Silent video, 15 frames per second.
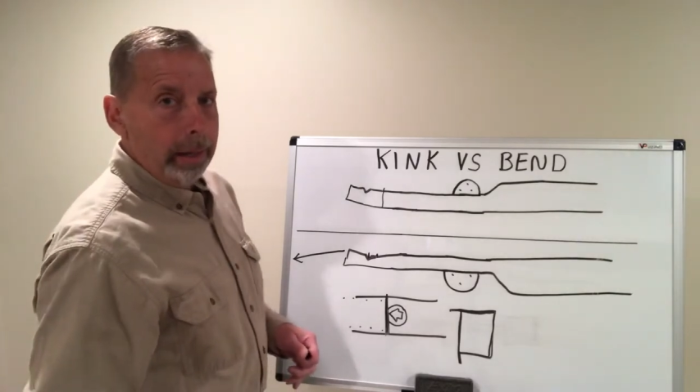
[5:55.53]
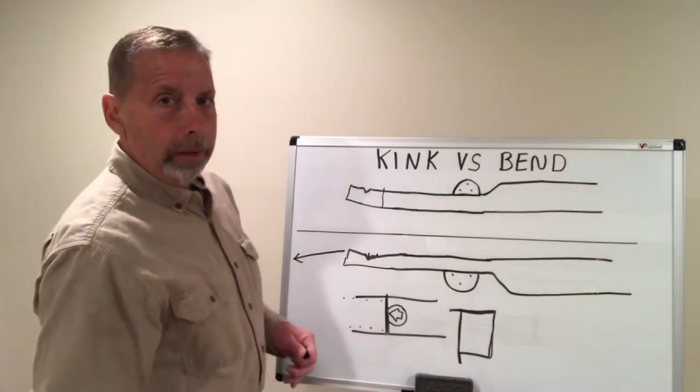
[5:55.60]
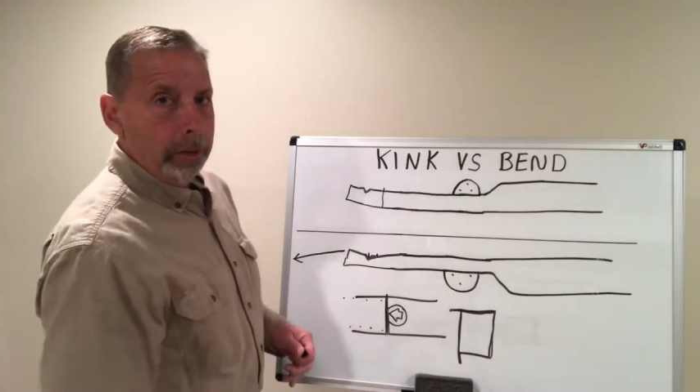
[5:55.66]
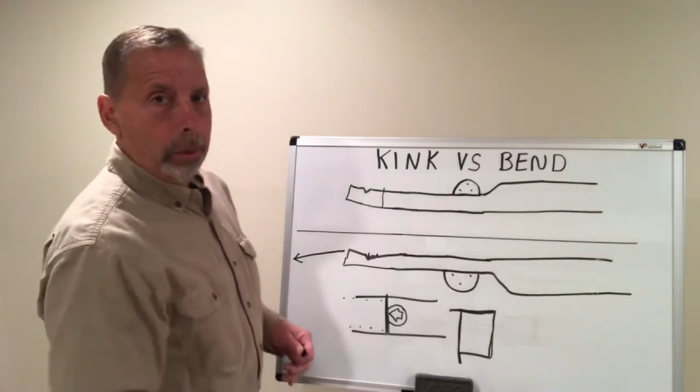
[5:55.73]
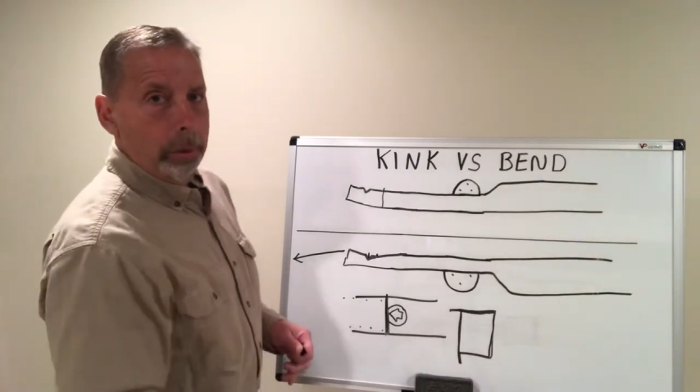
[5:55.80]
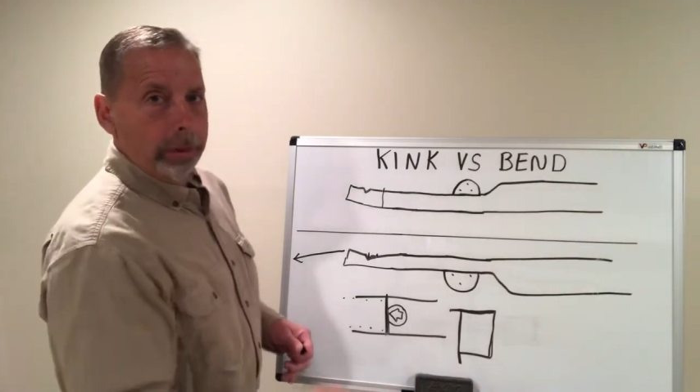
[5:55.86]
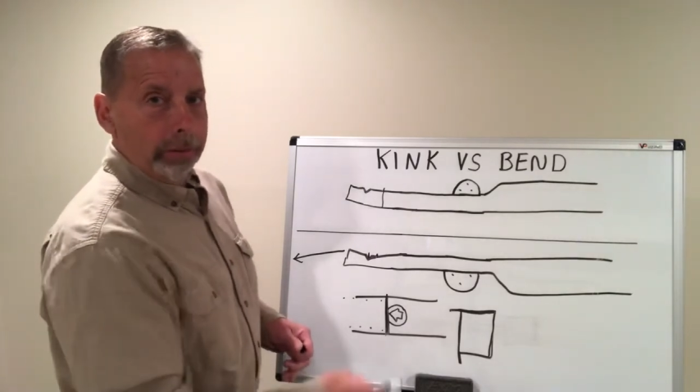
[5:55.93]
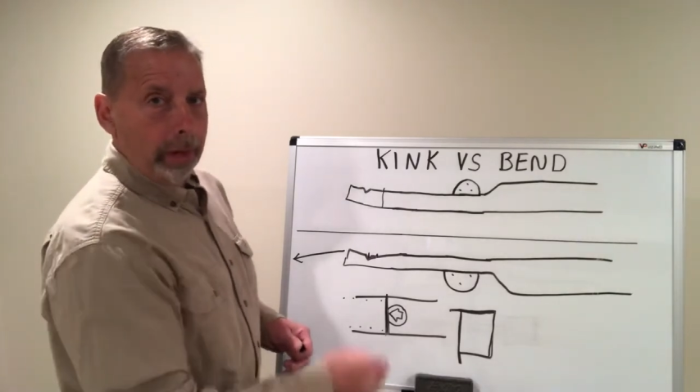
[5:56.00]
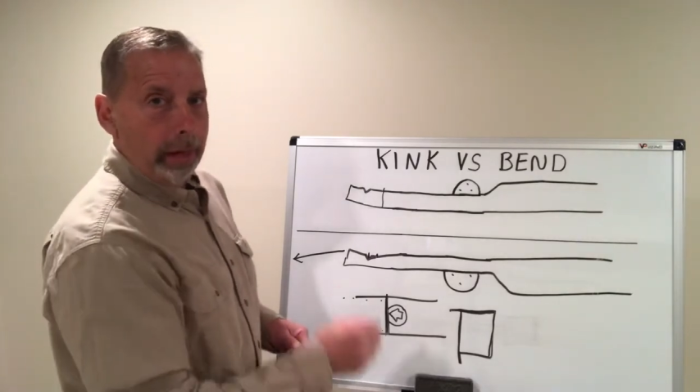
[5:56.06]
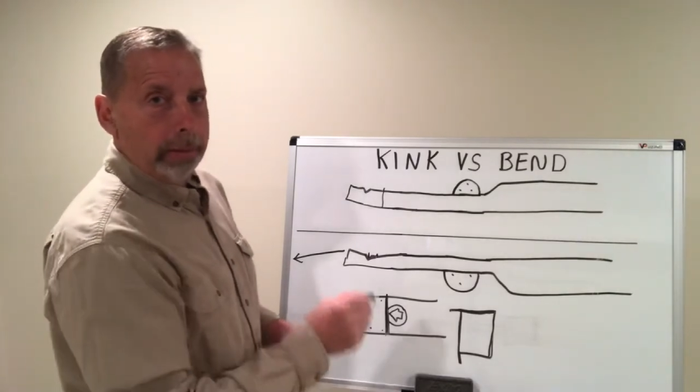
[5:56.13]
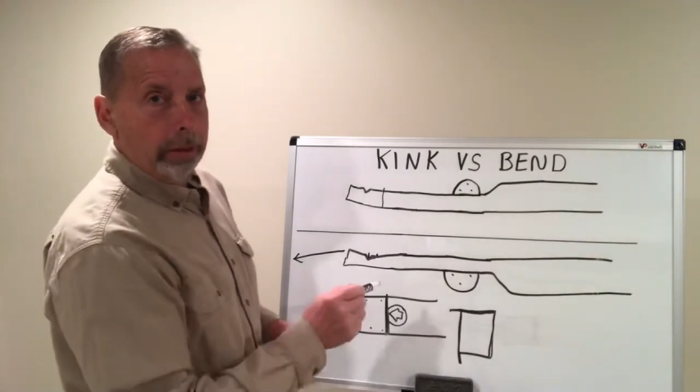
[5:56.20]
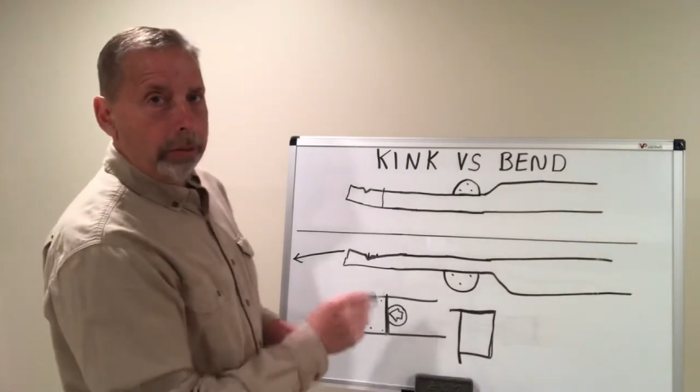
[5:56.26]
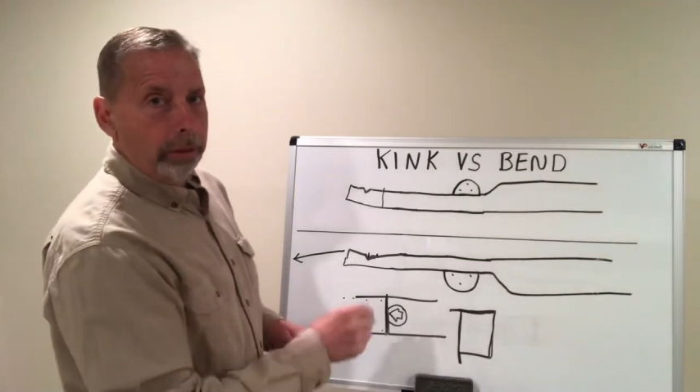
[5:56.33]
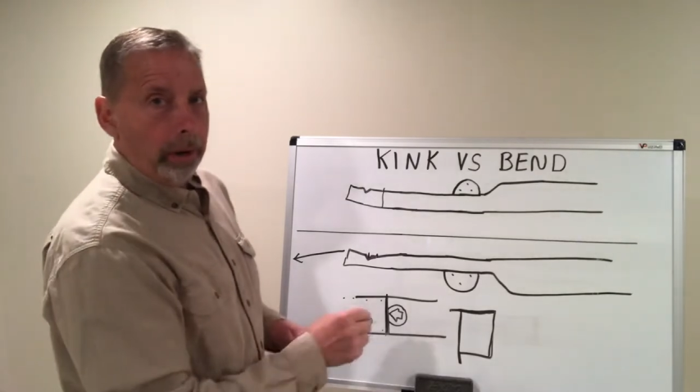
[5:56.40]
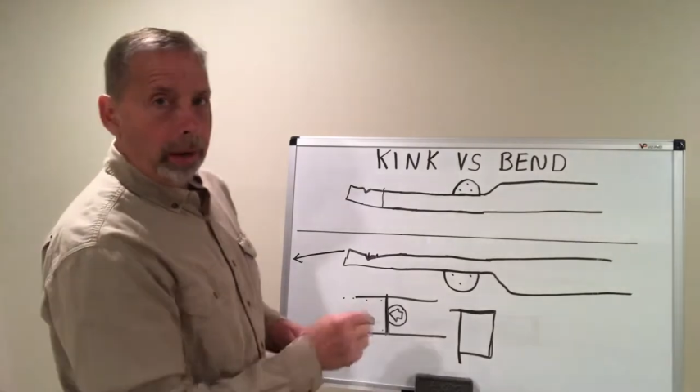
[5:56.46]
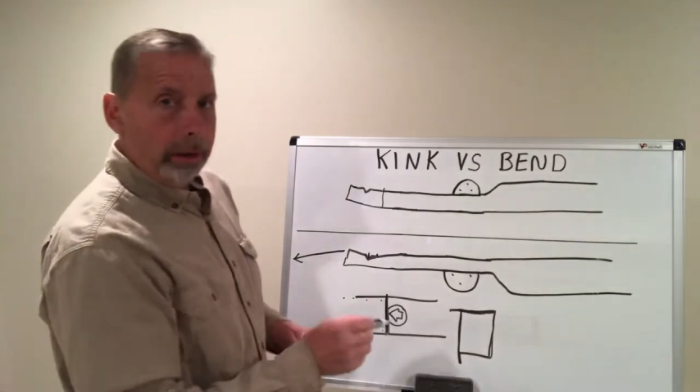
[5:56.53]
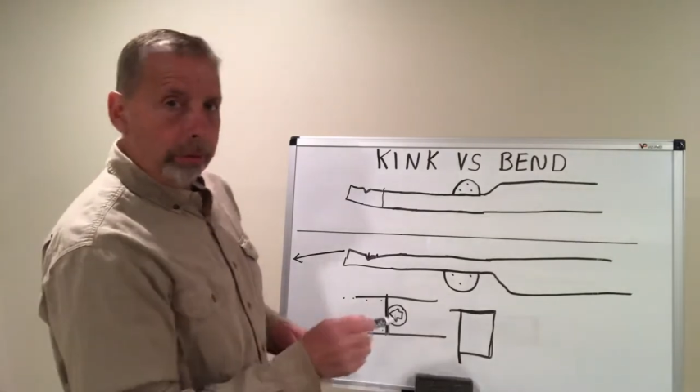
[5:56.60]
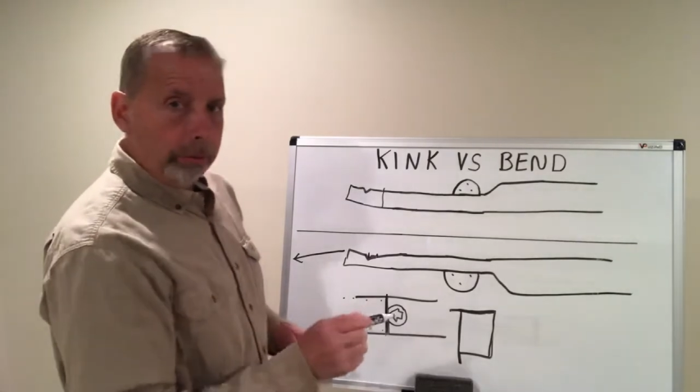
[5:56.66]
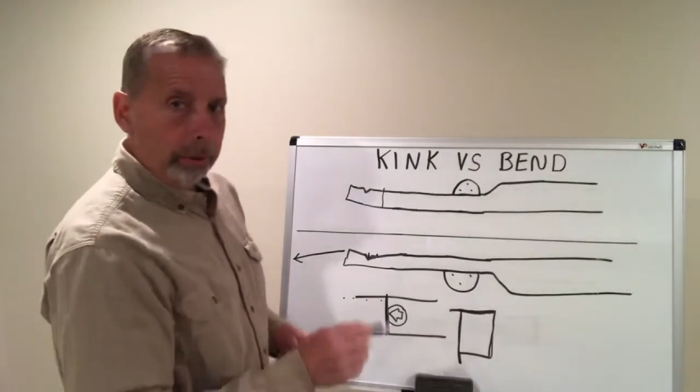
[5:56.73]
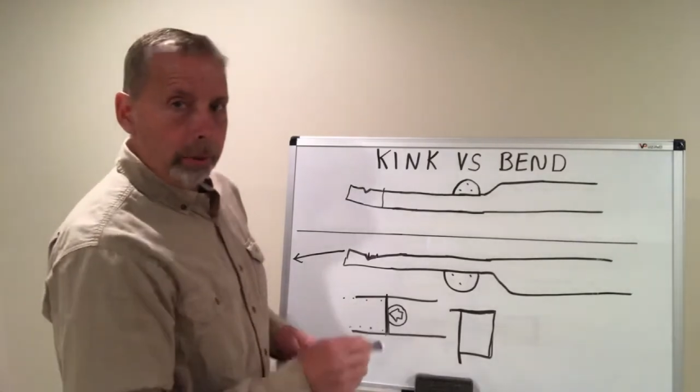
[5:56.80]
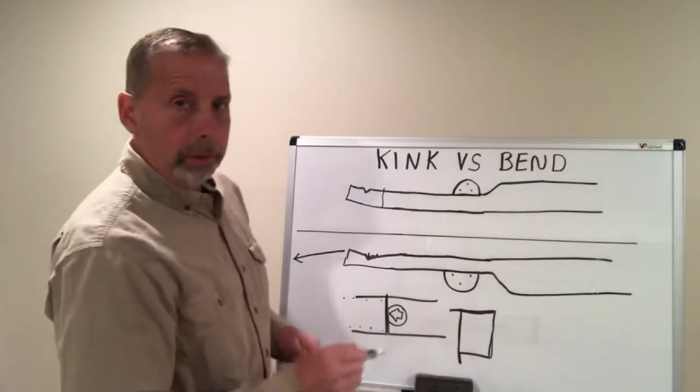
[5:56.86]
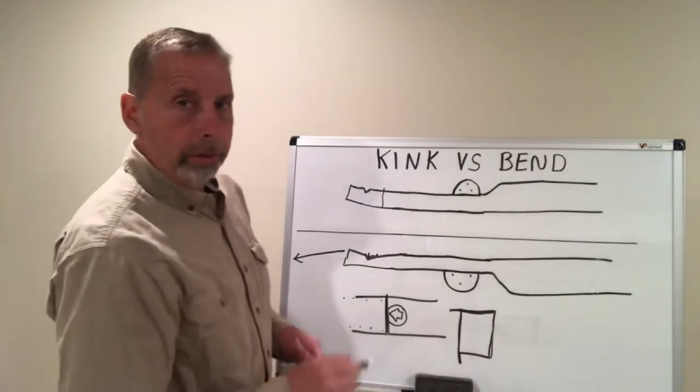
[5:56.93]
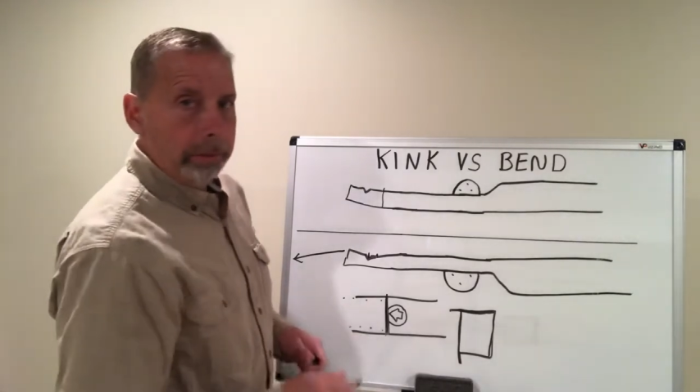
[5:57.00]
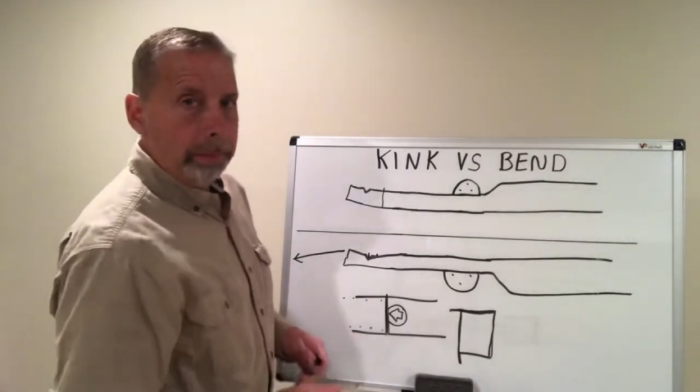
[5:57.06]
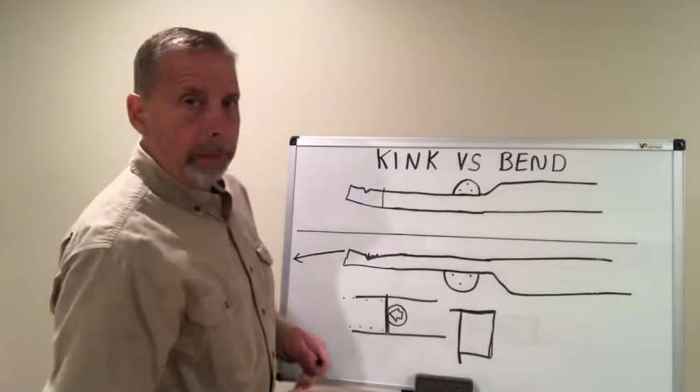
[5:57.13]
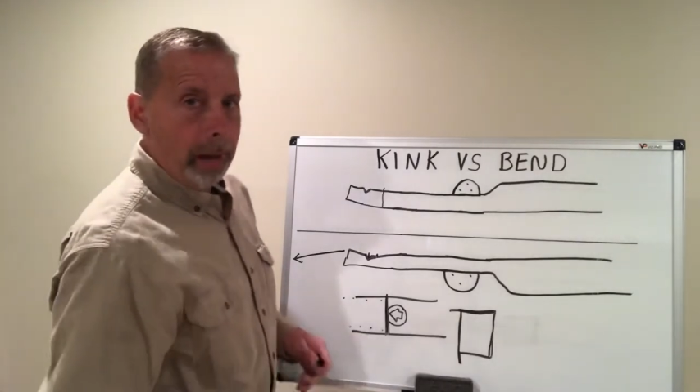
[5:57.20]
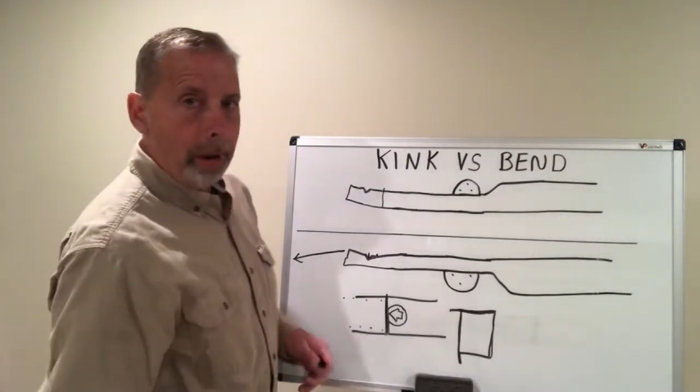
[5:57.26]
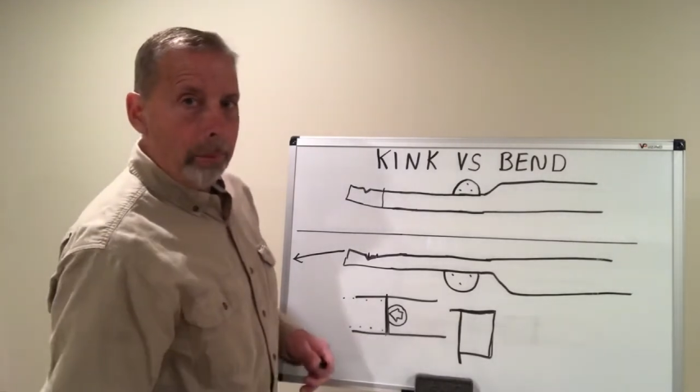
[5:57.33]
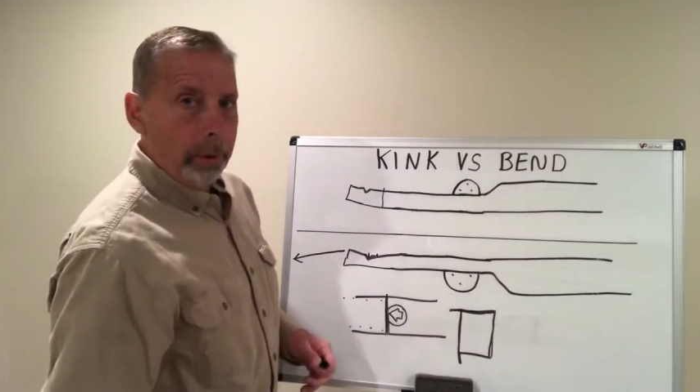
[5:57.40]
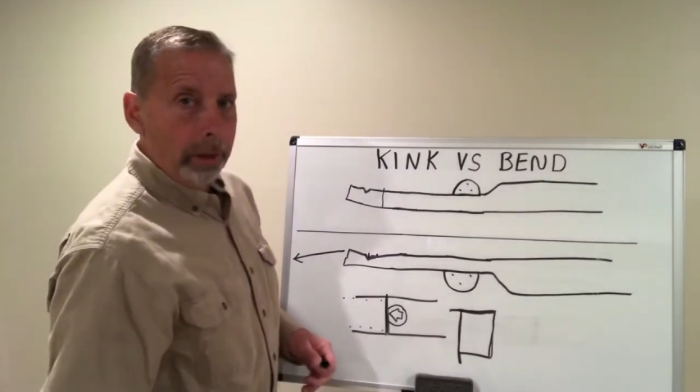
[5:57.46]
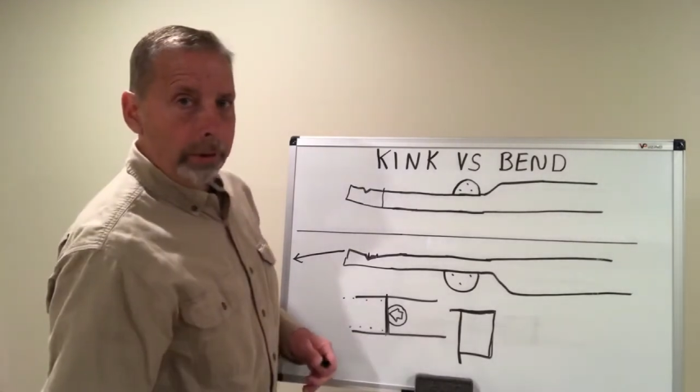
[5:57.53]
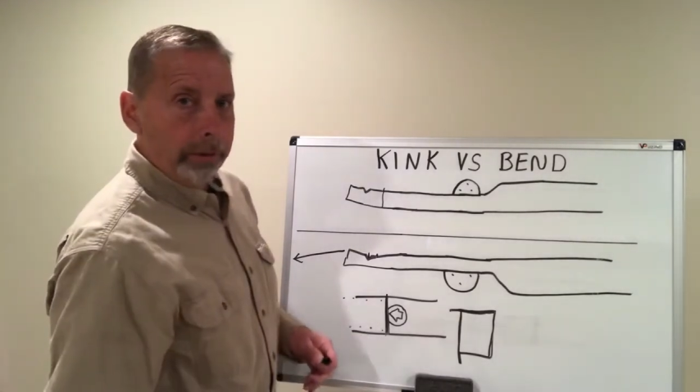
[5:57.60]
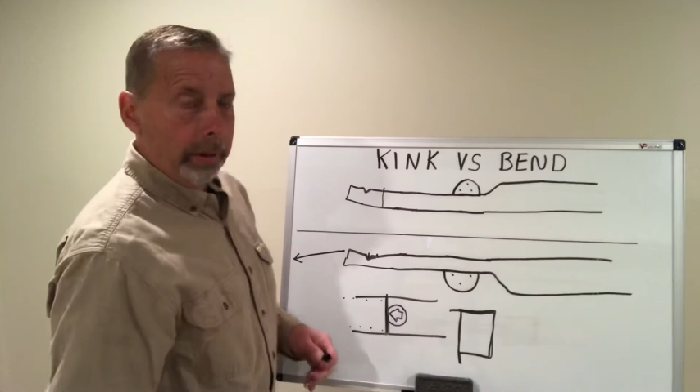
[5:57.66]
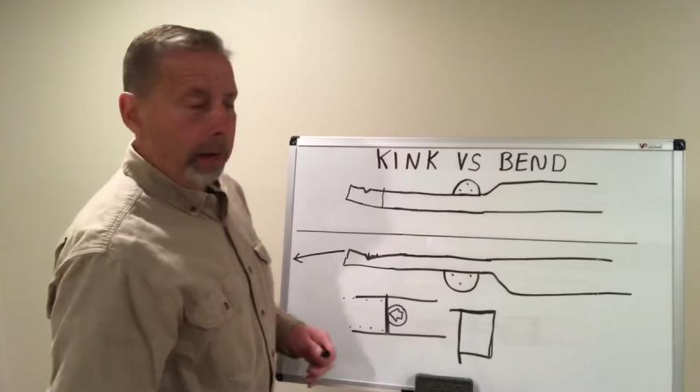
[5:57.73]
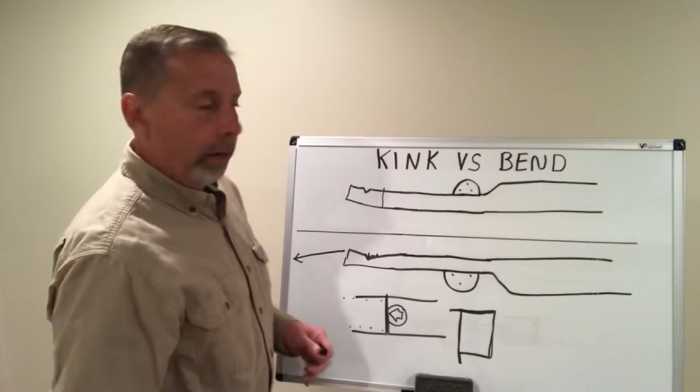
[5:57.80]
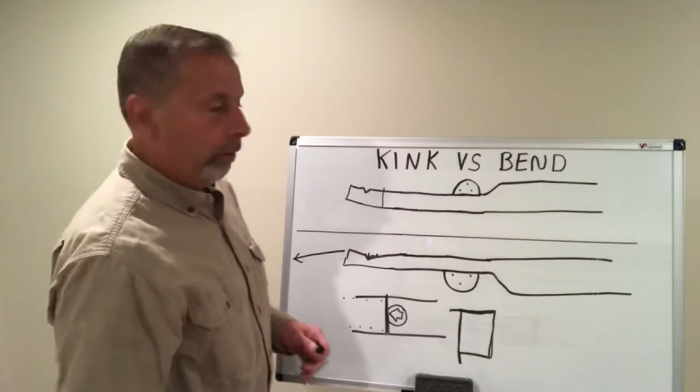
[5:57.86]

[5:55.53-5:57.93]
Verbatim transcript: you know what it's like to try and drill these spot welds out.